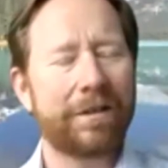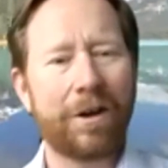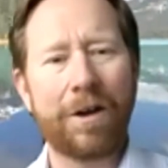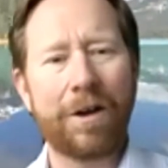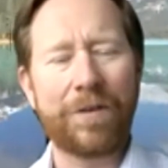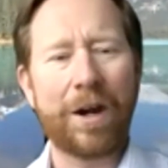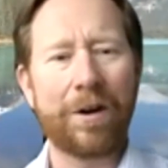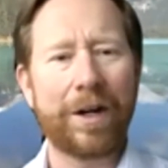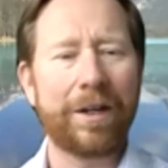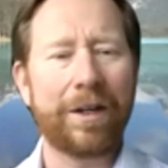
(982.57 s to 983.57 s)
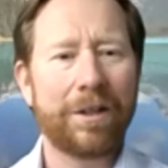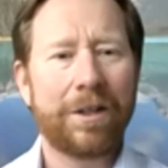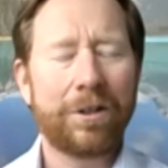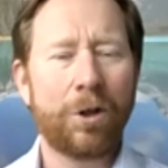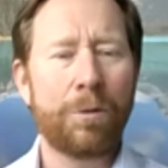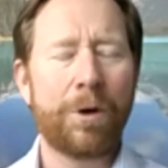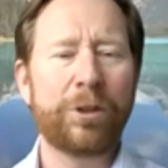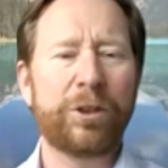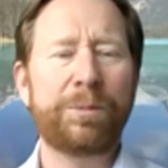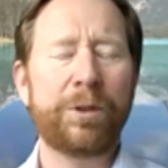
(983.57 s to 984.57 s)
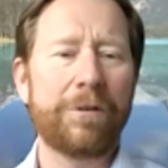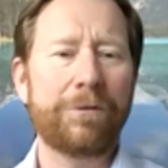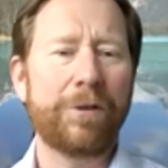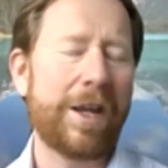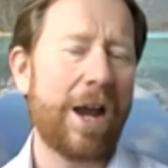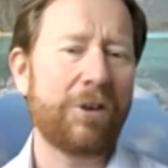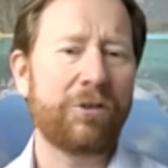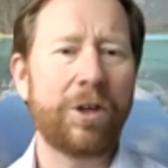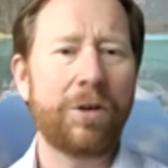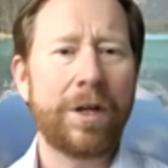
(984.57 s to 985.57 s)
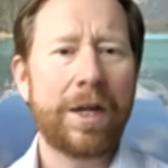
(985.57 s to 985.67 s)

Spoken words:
a very low multiple on free cash flow.